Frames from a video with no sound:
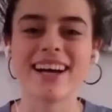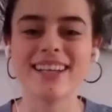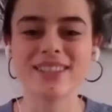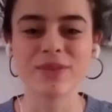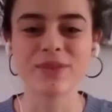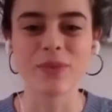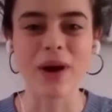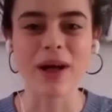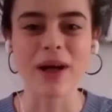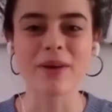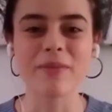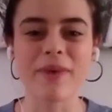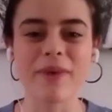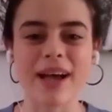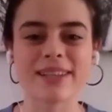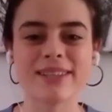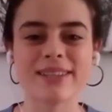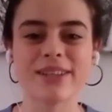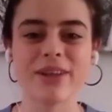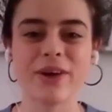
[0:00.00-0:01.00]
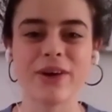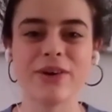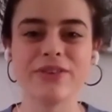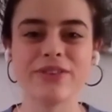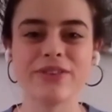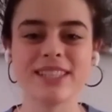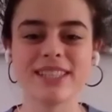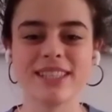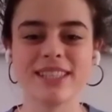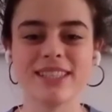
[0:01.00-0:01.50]
Guys, welcome back to the
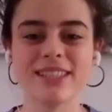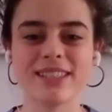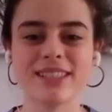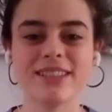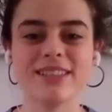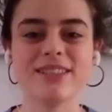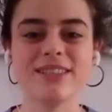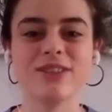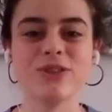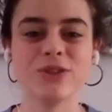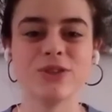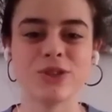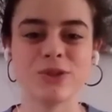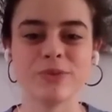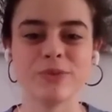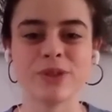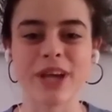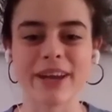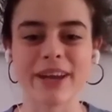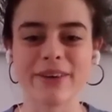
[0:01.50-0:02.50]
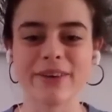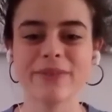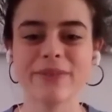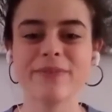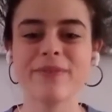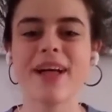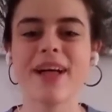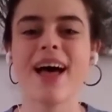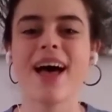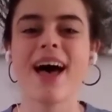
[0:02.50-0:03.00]
OVC's YouTube channel.